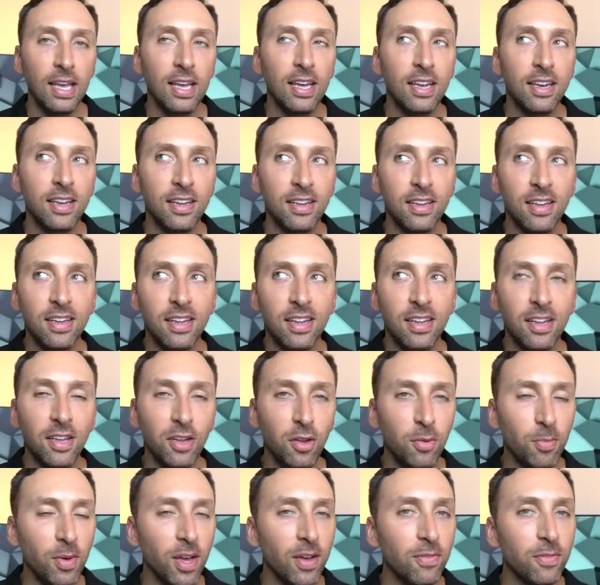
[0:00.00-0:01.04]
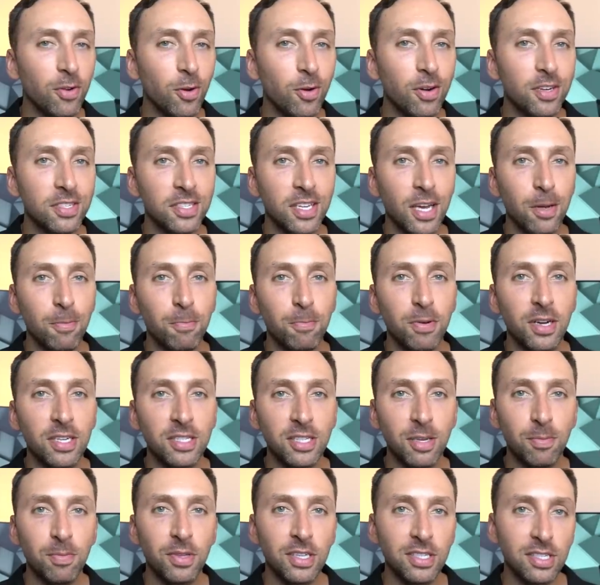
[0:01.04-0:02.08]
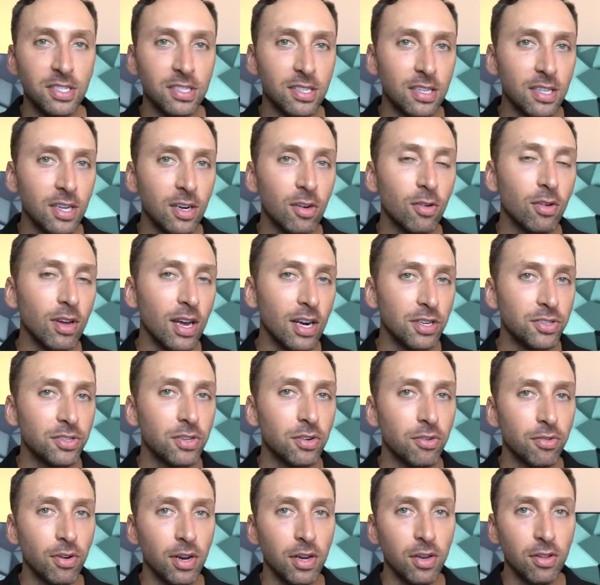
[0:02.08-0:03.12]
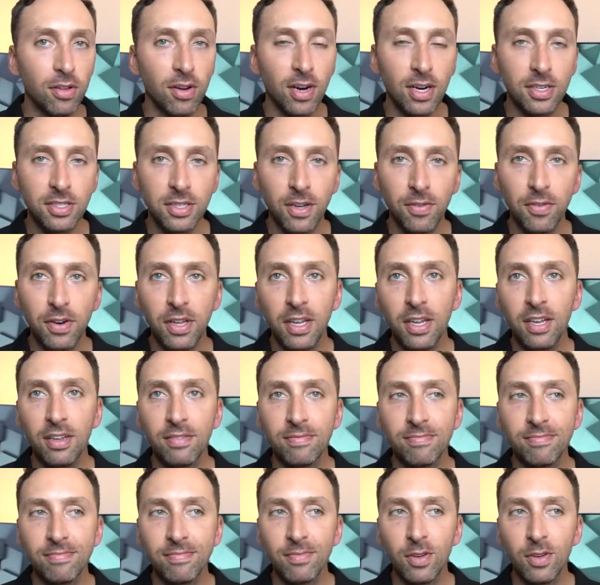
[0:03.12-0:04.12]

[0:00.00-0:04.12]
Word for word: And you may have noticed I picked up this little extracurricular activity